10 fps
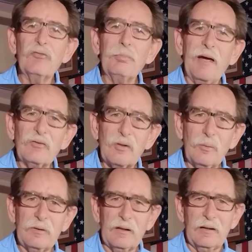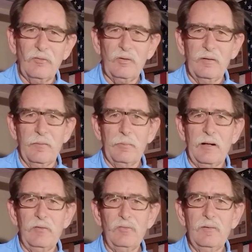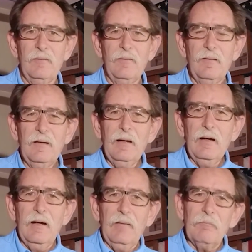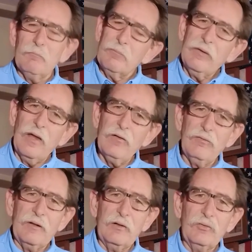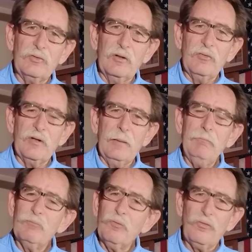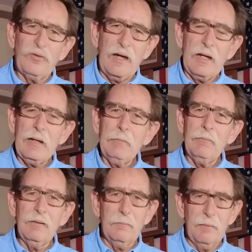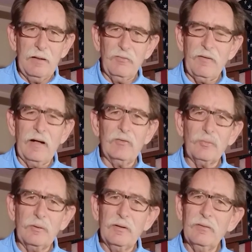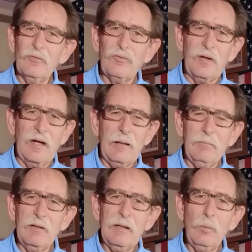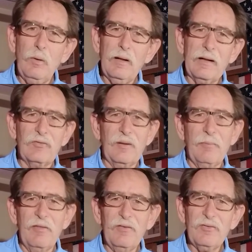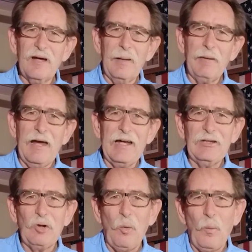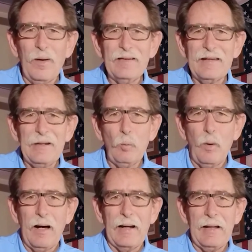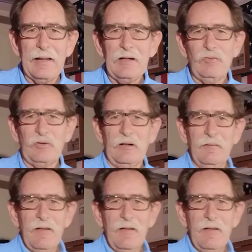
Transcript: especially when you consider the price. Another video shows up, same manufacturer, same D one, except this time a twenty watt laser.